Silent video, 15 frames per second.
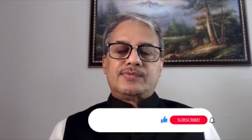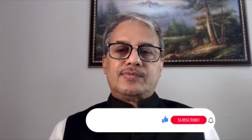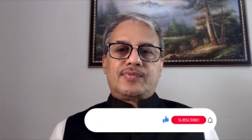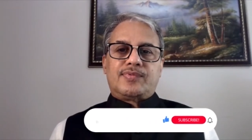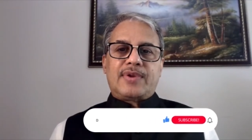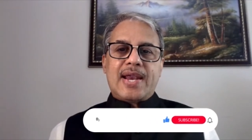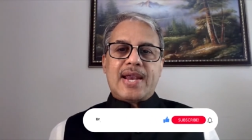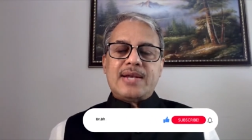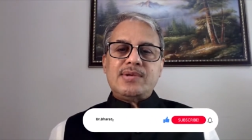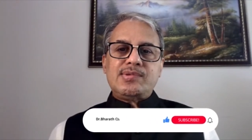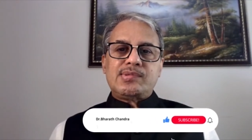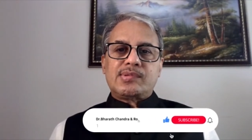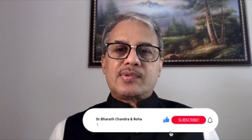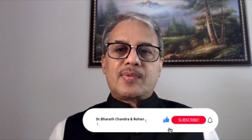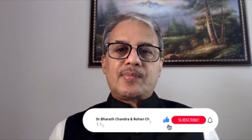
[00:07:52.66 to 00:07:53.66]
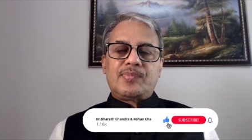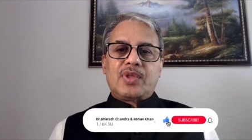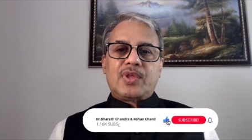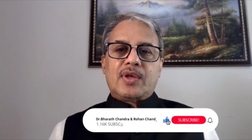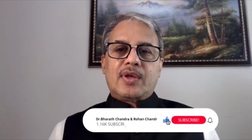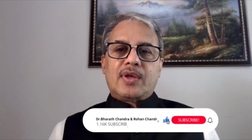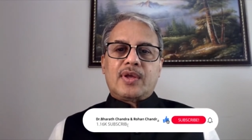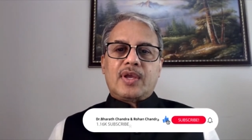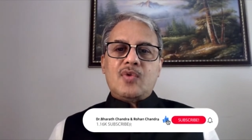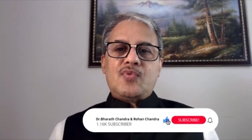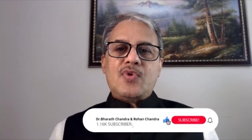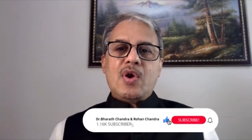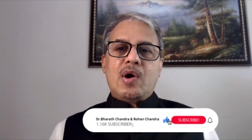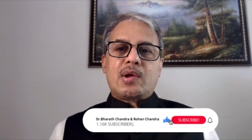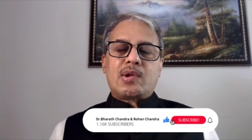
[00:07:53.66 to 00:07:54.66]
Friends, if
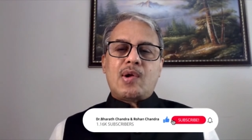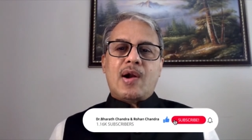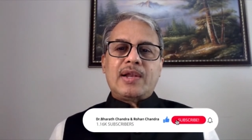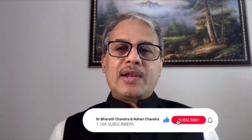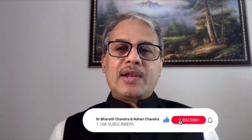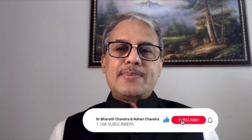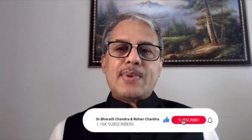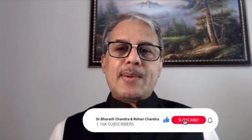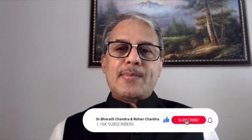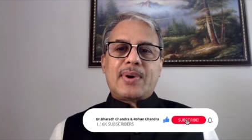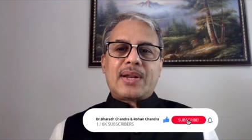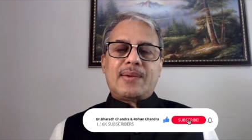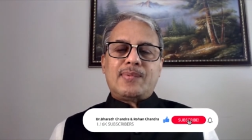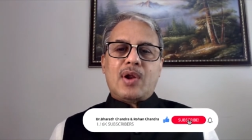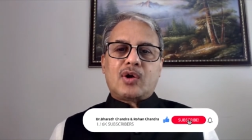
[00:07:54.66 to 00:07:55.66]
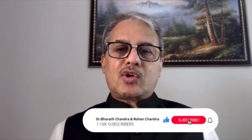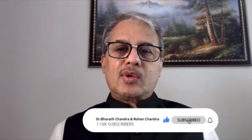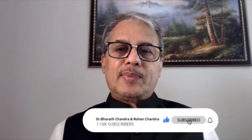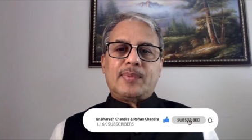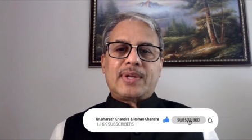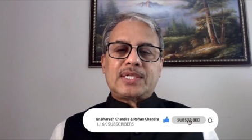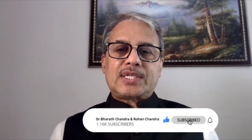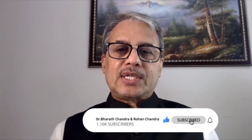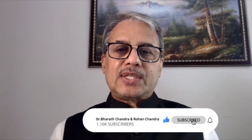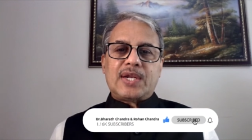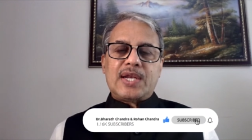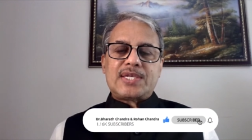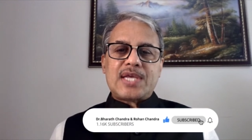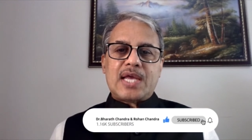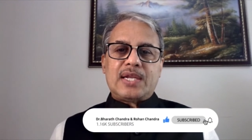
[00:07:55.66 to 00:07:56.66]
you are not the member of Dr. Bharath
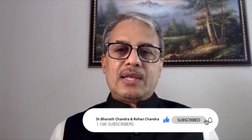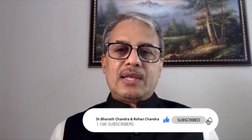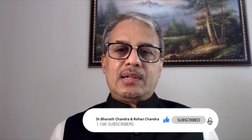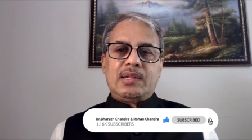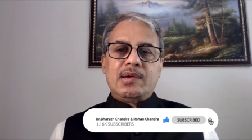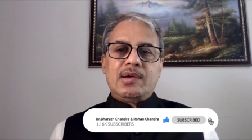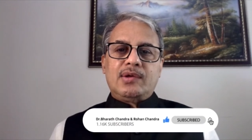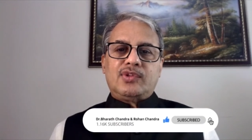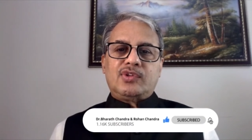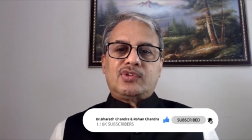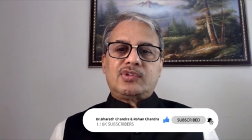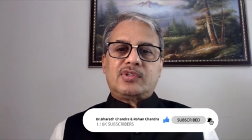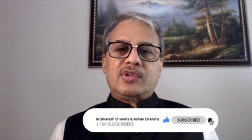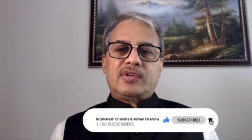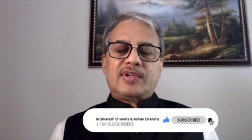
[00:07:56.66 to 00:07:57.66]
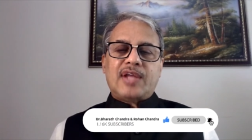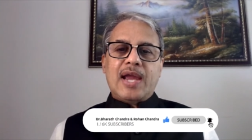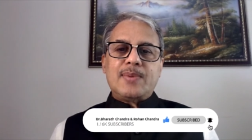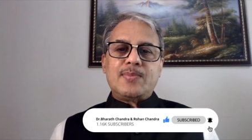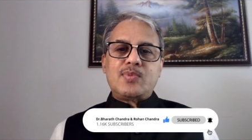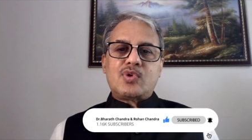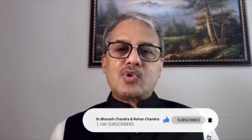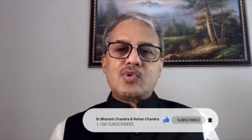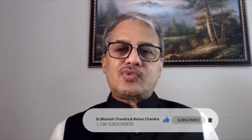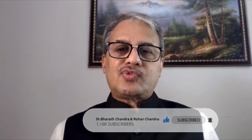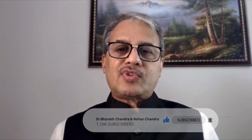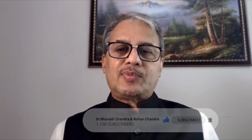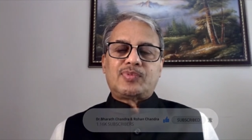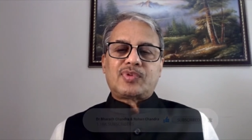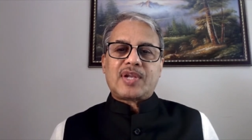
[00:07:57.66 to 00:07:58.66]
Chandra channel, this is a time to
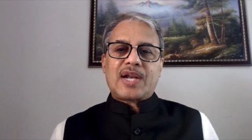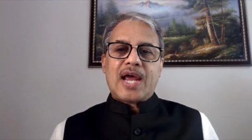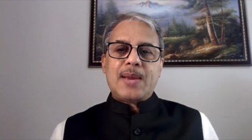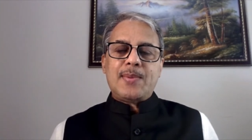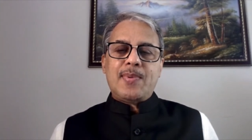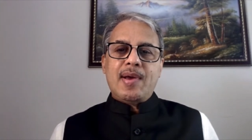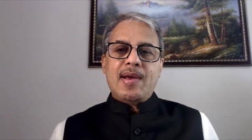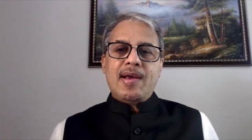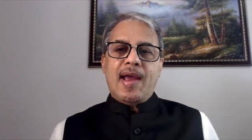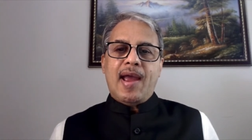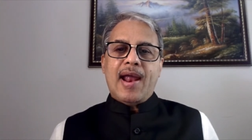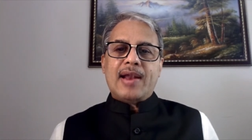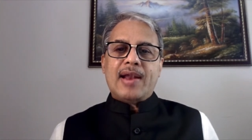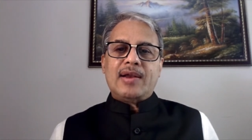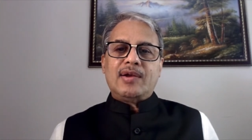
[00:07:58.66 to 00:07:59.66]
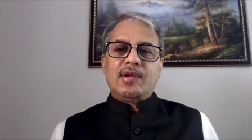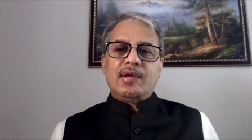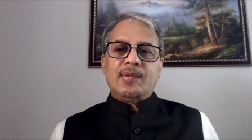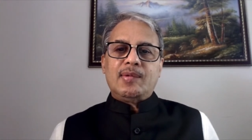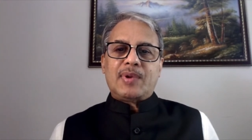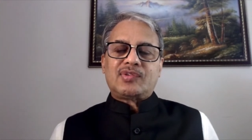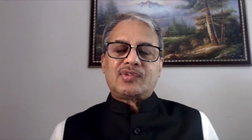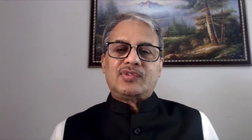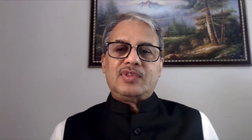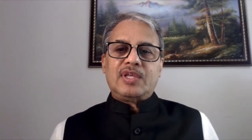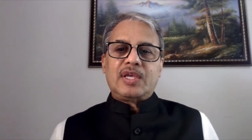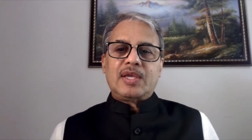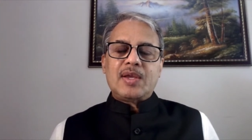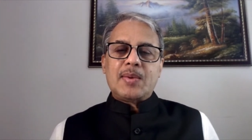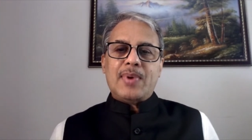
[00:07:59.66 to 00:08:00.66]
subscribe and press
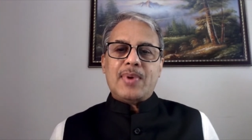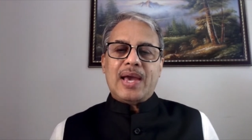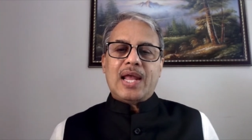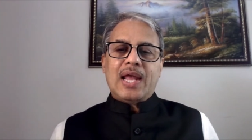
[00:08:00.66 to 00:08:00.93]
the bell